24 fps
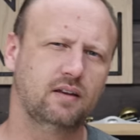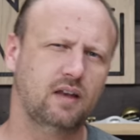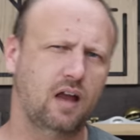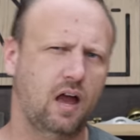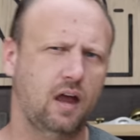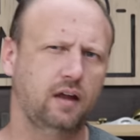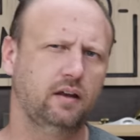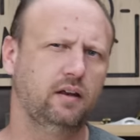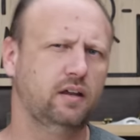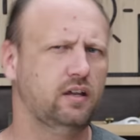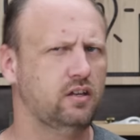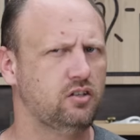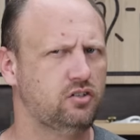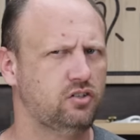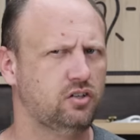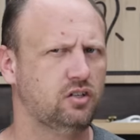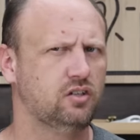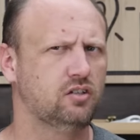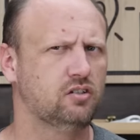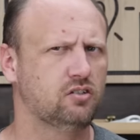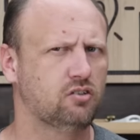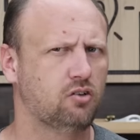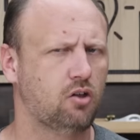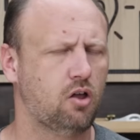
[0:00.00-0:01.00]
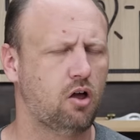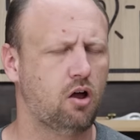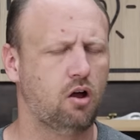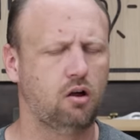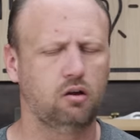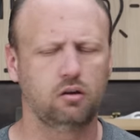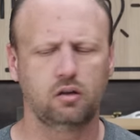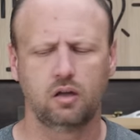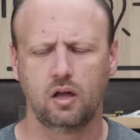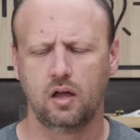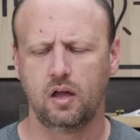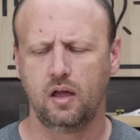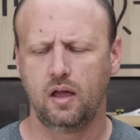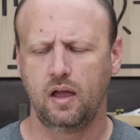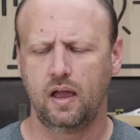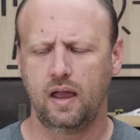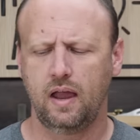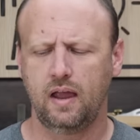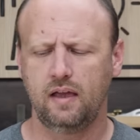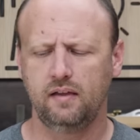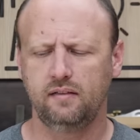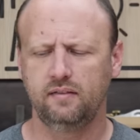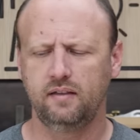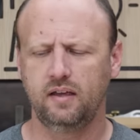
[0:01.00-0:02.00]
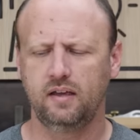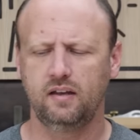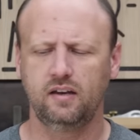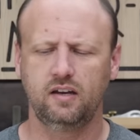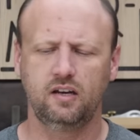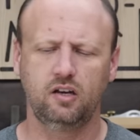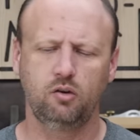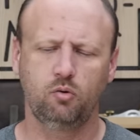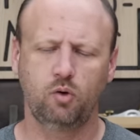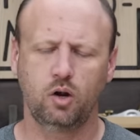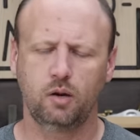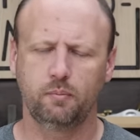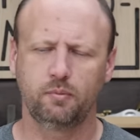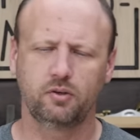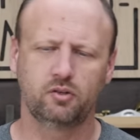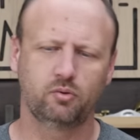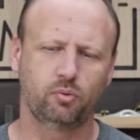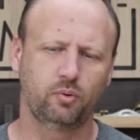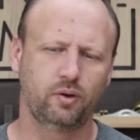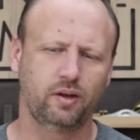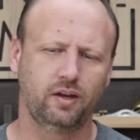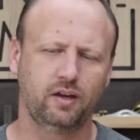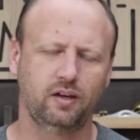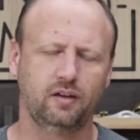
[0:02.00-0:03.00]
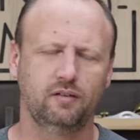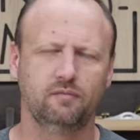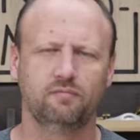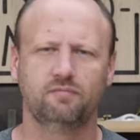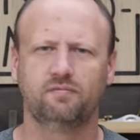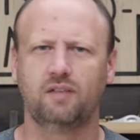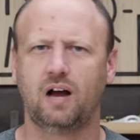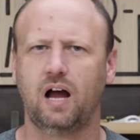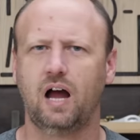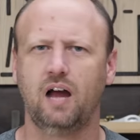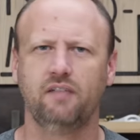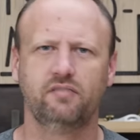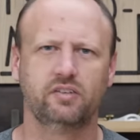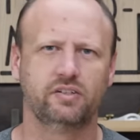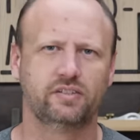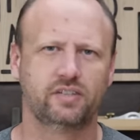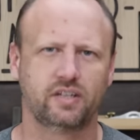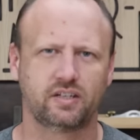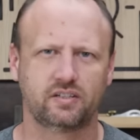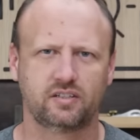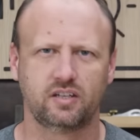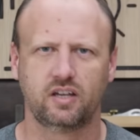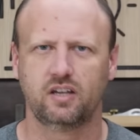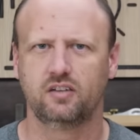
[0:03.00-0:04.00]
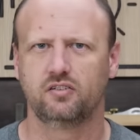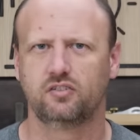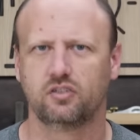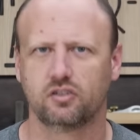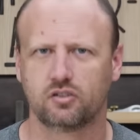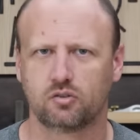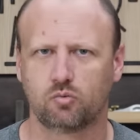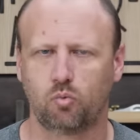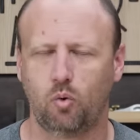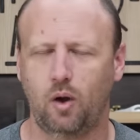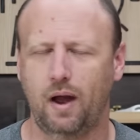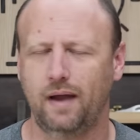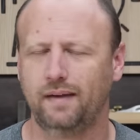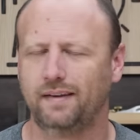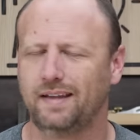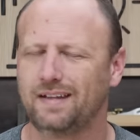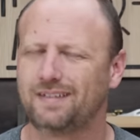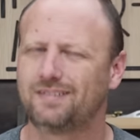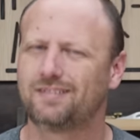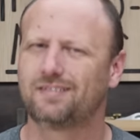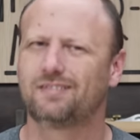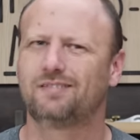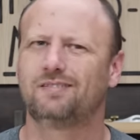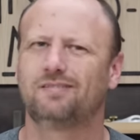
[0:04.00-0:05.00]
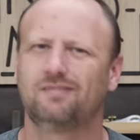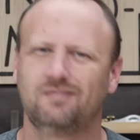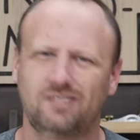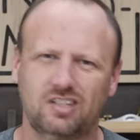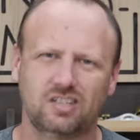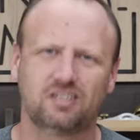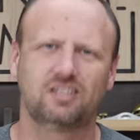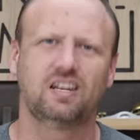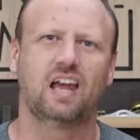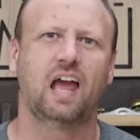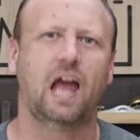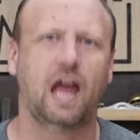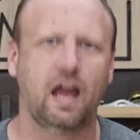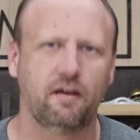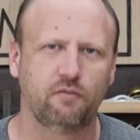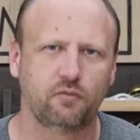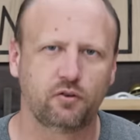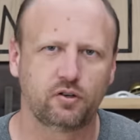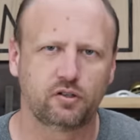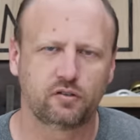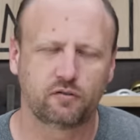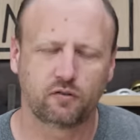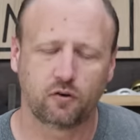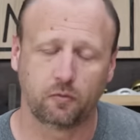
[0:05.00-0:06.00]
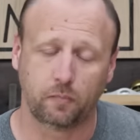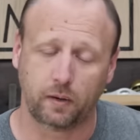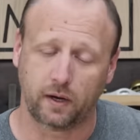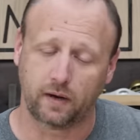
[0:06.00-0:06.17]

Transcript: to nine inches long and then anywhere between five to six inches wide. That's just average for